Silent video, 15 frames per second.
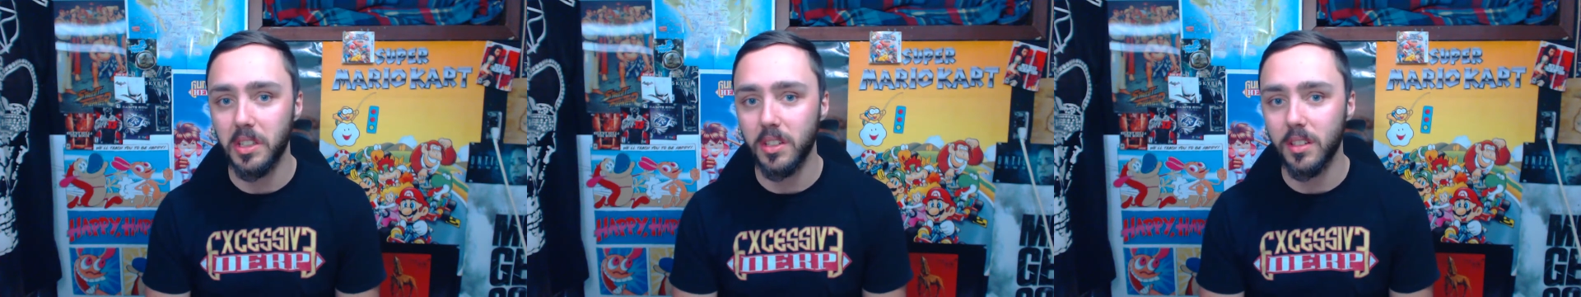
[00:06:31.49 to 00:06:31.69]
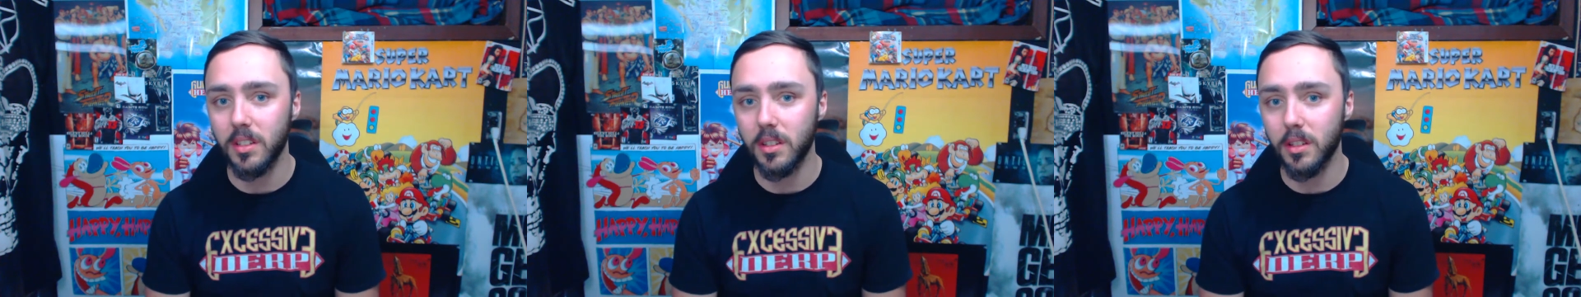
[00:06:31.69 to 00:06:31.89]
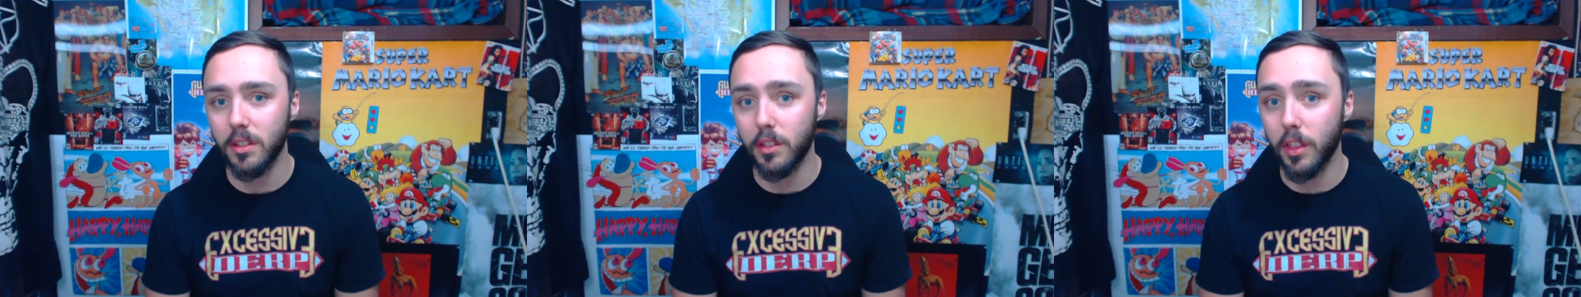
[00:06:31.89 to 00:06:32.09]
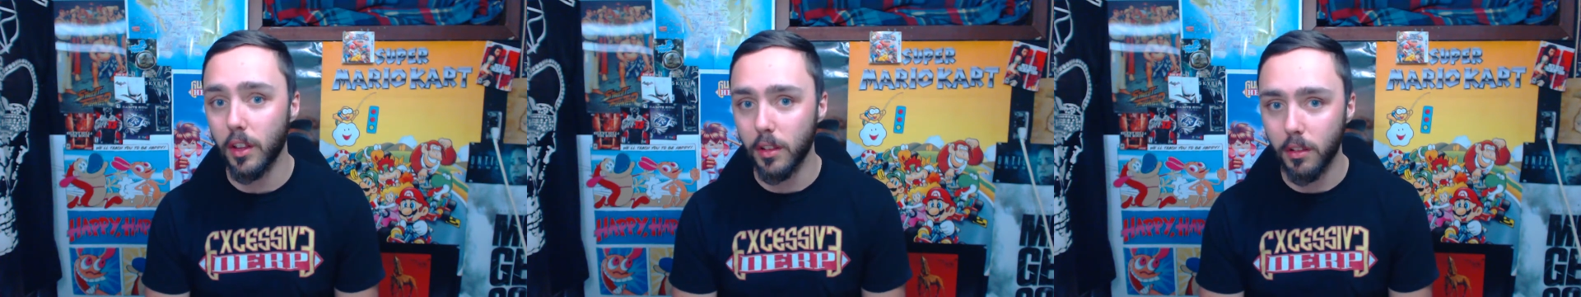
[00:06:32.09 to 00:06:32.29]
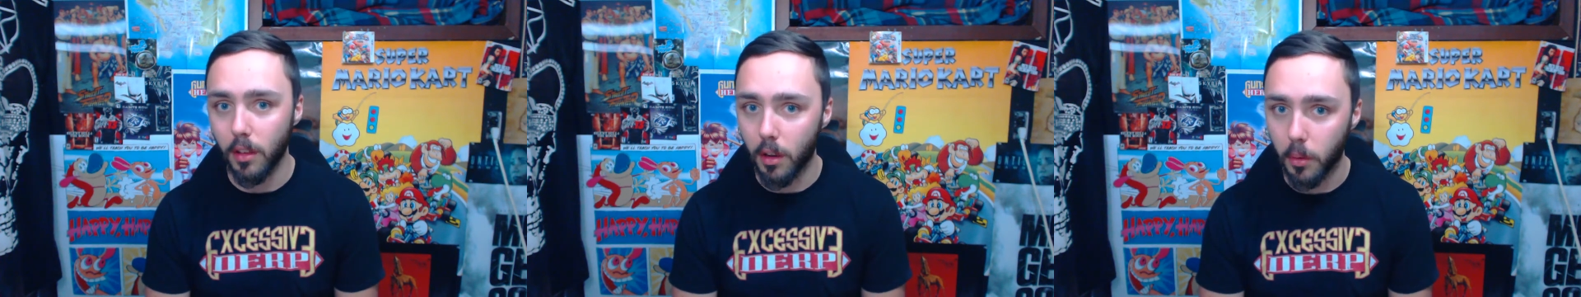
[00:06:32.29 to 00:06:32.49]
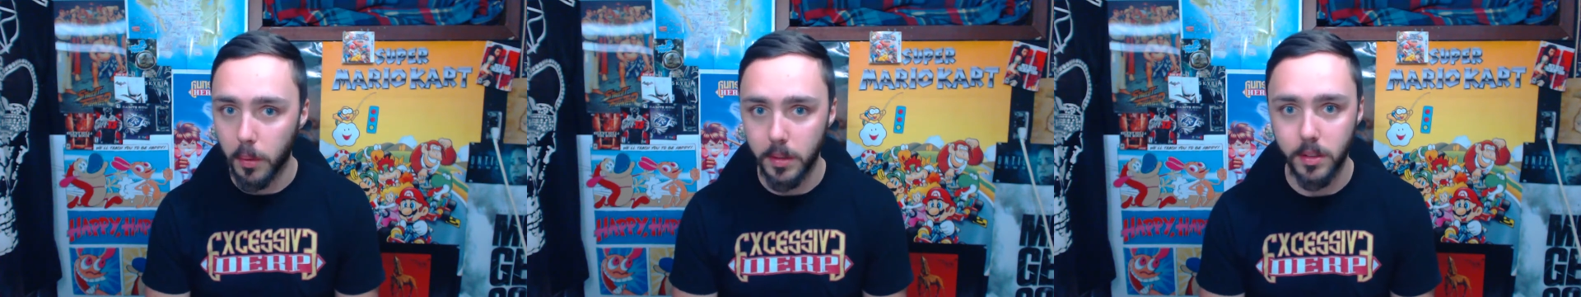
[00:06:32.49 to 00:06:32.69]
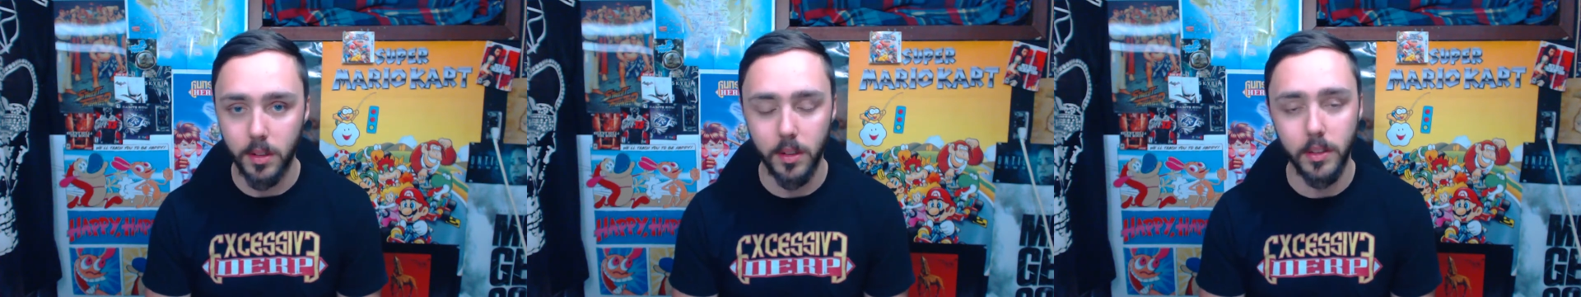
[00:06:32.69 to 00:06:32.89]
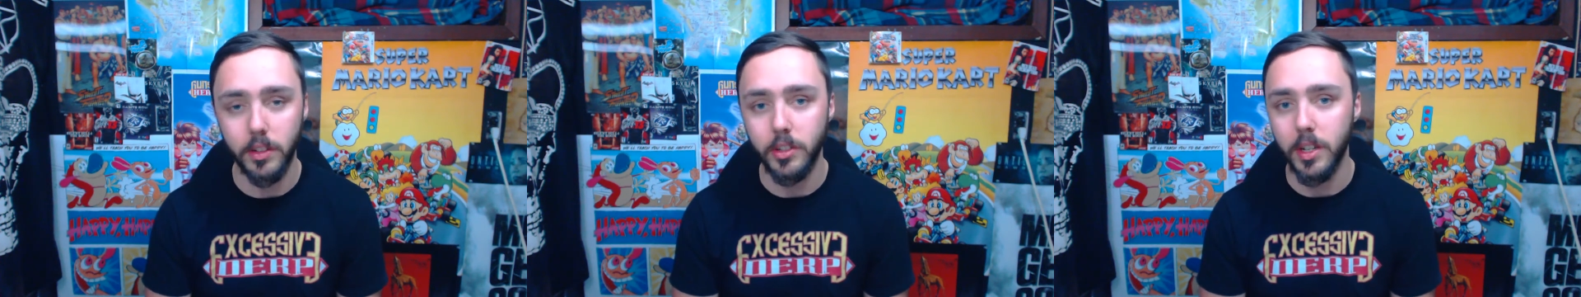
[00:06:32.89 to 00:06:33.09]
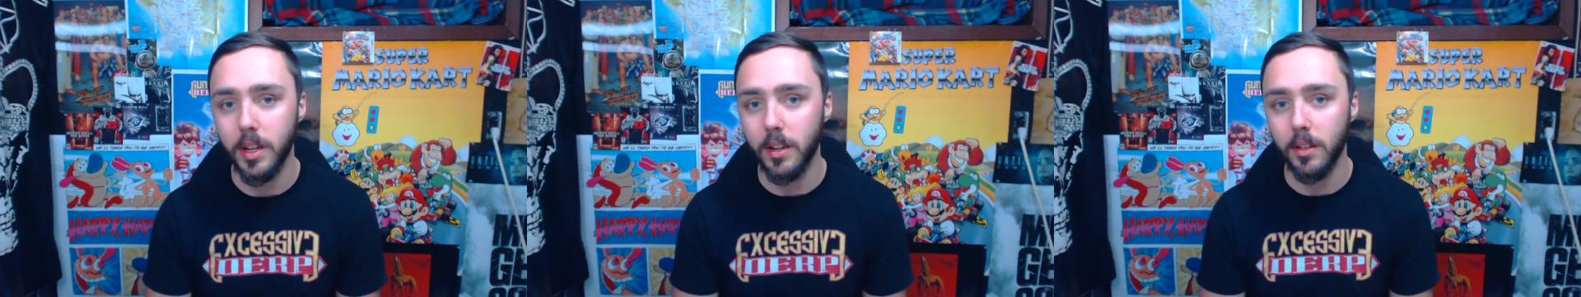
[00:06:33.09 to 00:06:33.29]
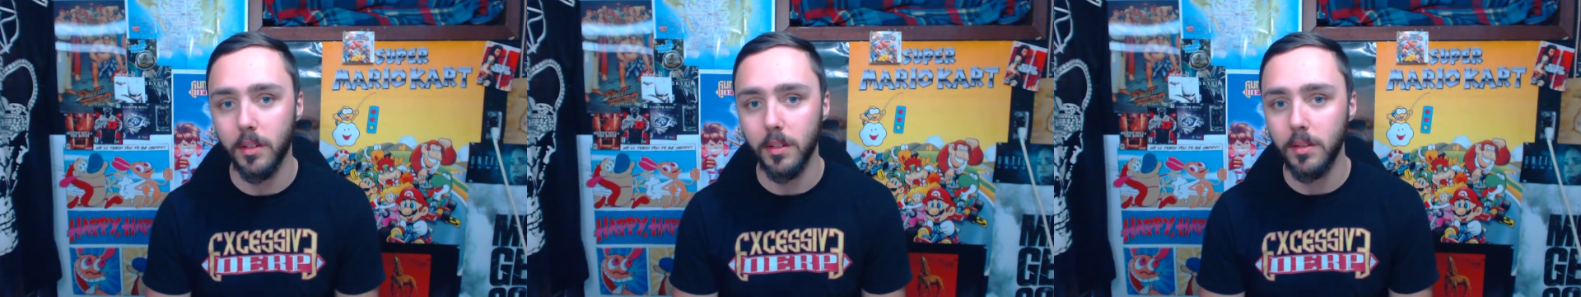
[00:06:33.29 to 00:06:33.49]
the lowest on the
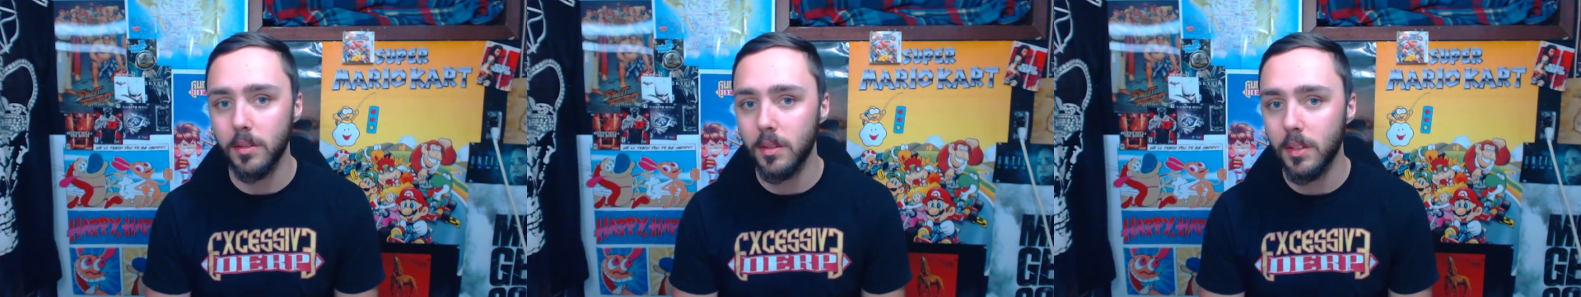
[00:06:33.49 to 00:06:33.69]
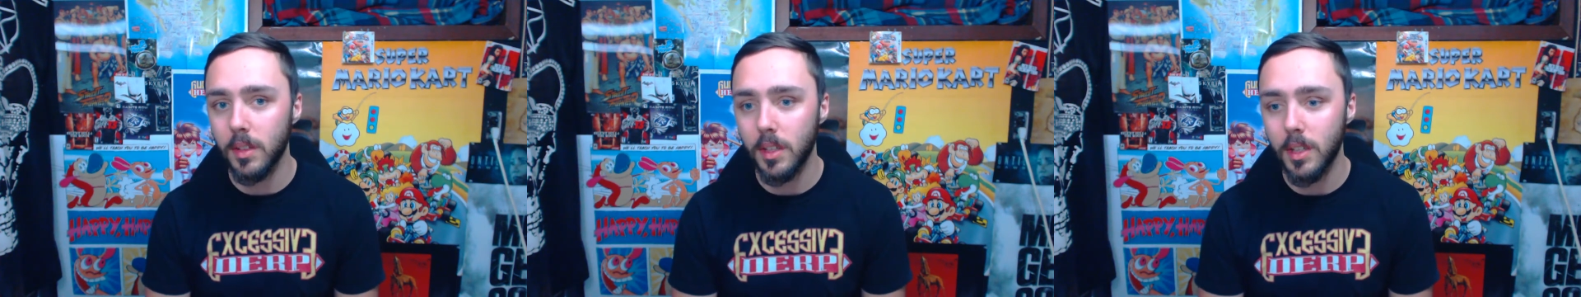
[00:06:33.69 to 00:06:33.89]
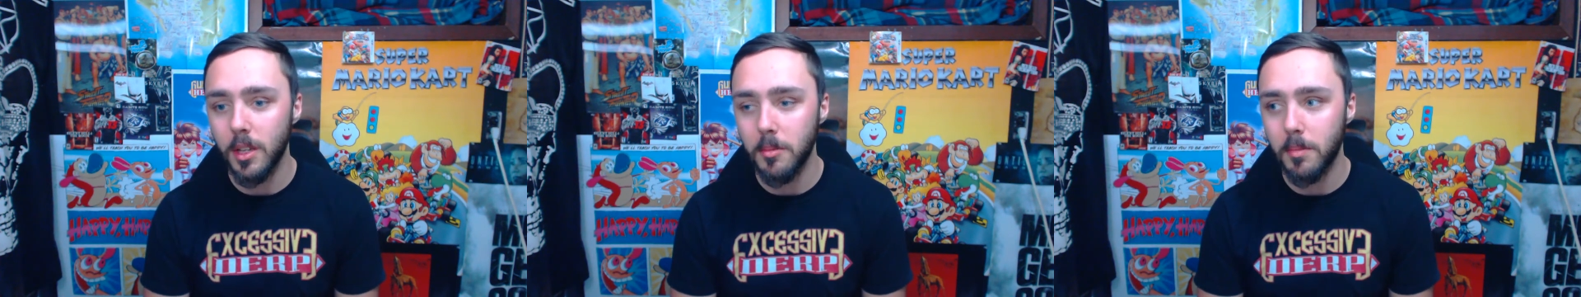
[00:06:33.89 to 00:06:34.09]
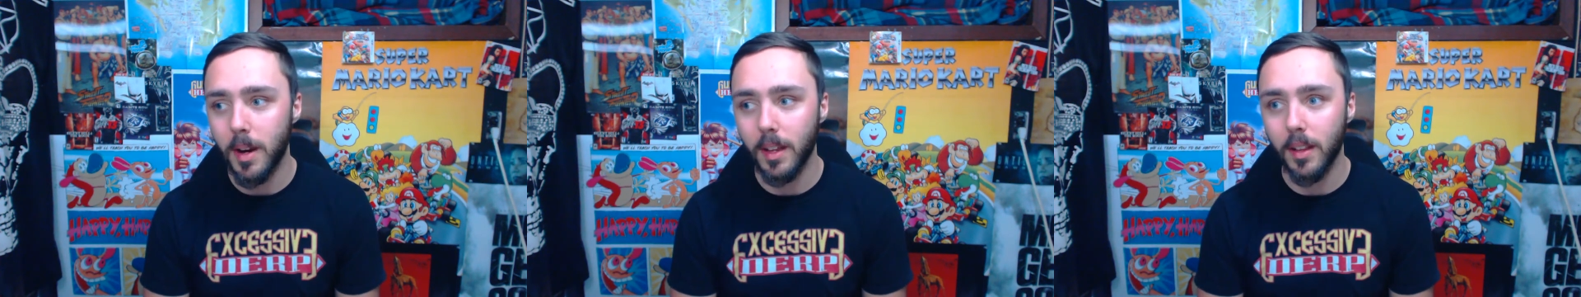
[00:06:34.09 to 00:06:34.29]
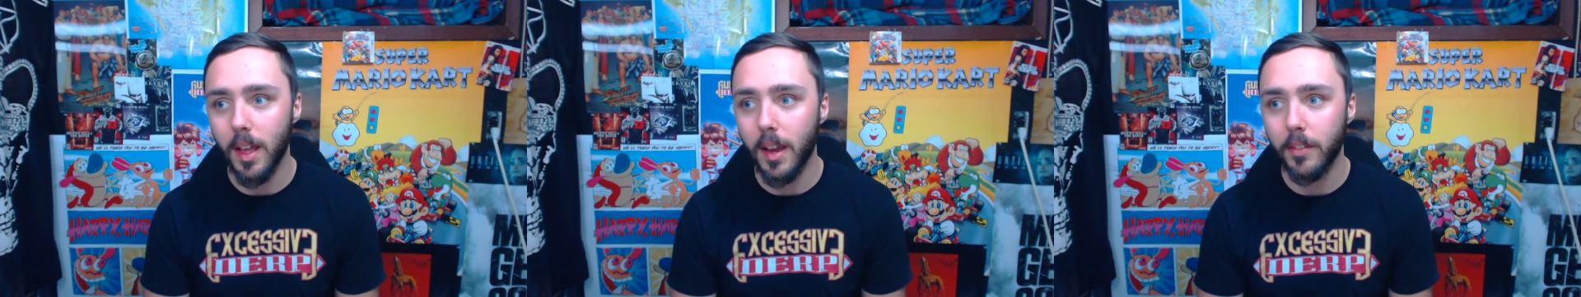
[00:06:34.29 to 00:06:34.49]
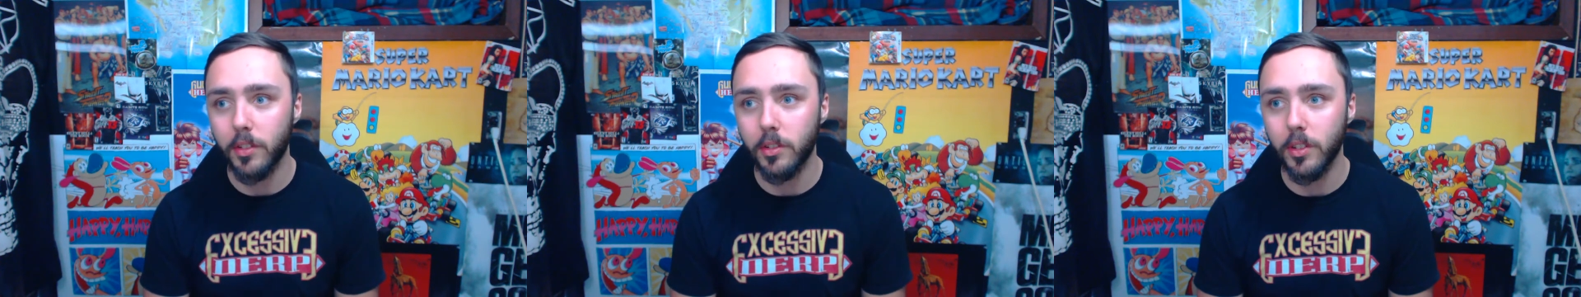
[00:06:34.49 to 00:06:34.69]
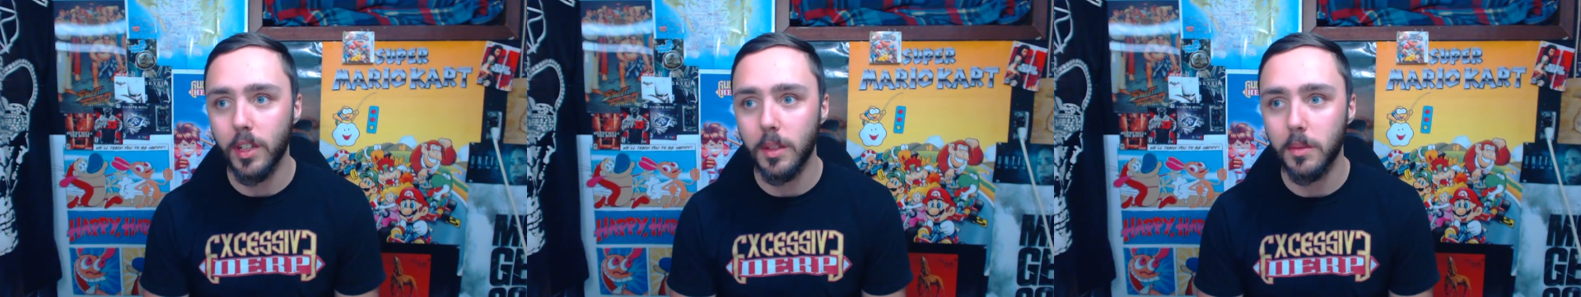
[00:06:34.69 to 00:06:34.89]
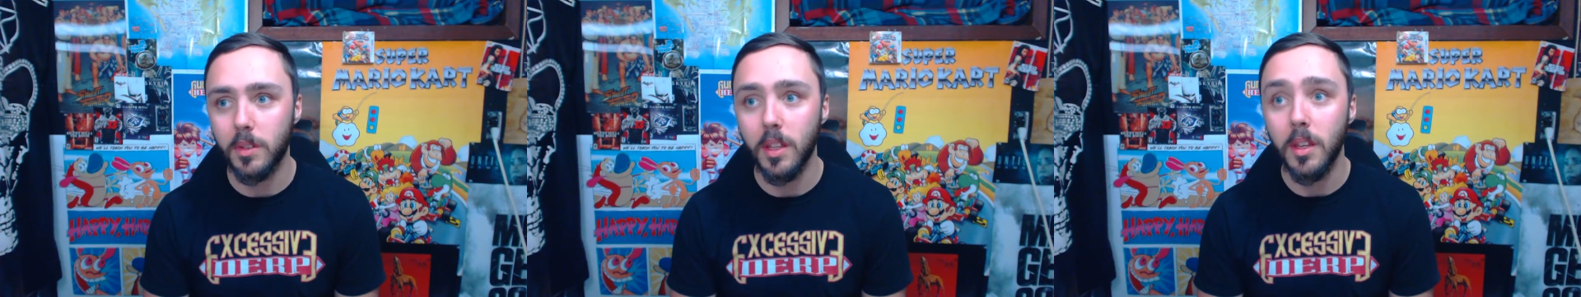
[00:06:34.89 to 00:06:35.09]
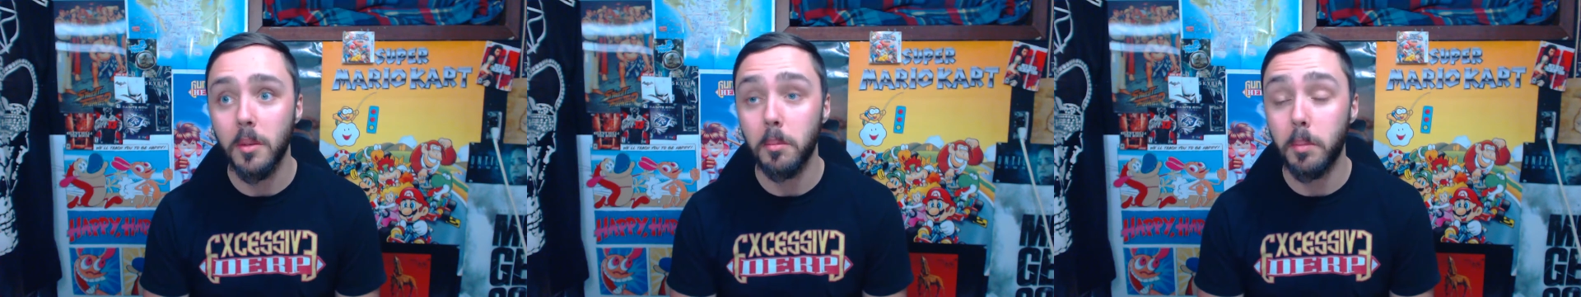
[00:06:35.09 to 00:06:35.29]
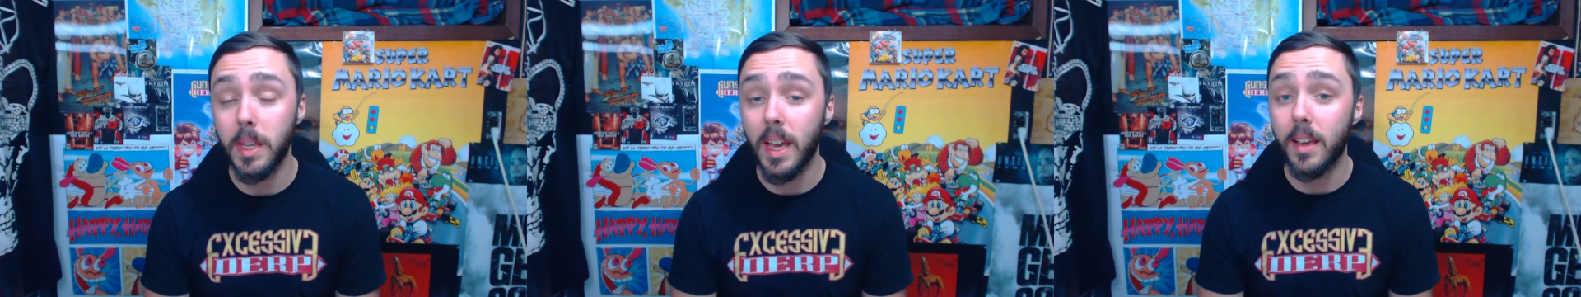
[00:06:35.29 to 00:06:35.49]
channel. My live streams,
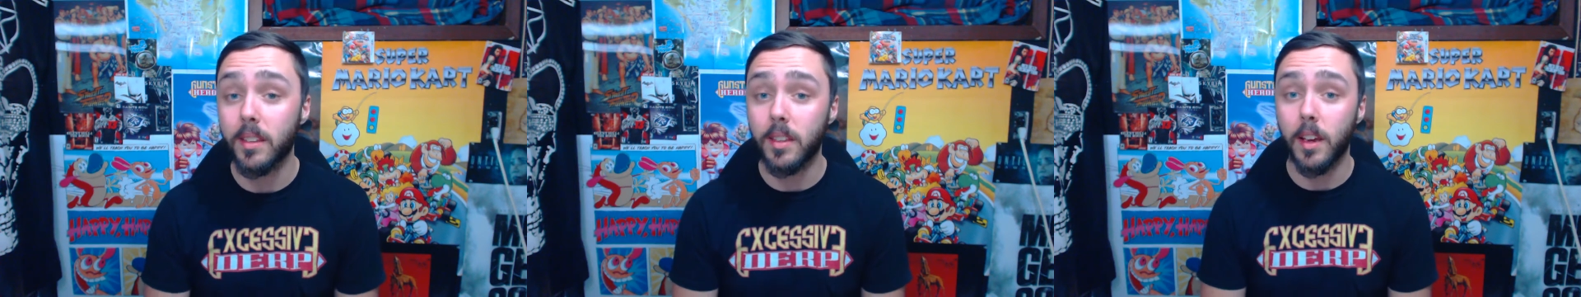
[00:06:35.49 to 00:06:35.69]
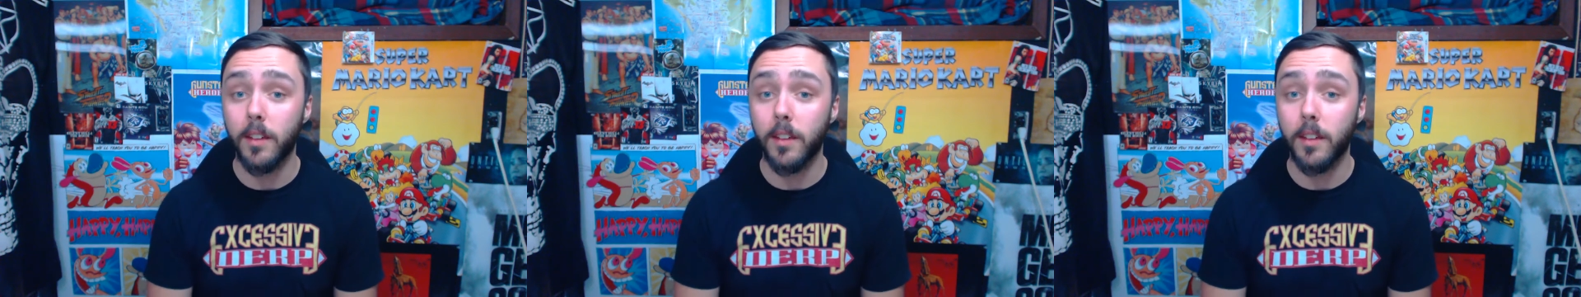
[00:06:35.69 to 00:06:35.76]
my